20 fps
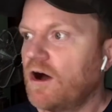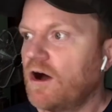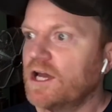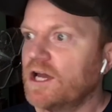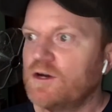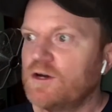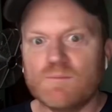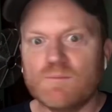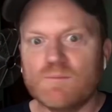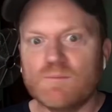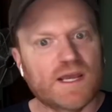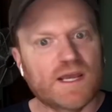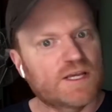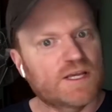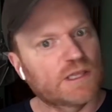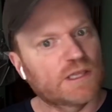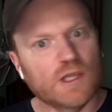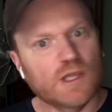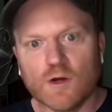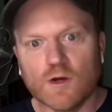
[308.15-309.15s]
I could
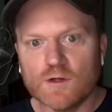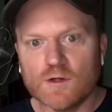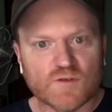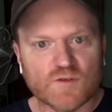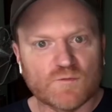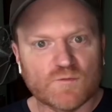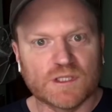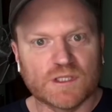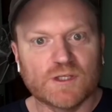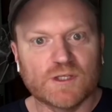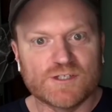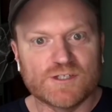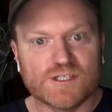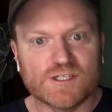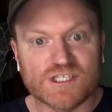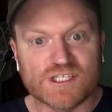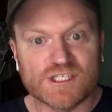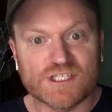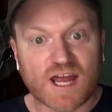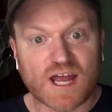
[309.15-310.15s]
make loads of
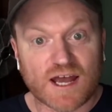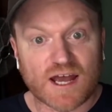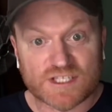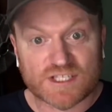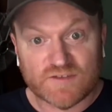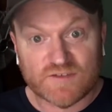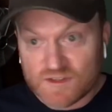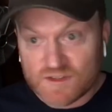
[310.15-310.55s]
polluted stars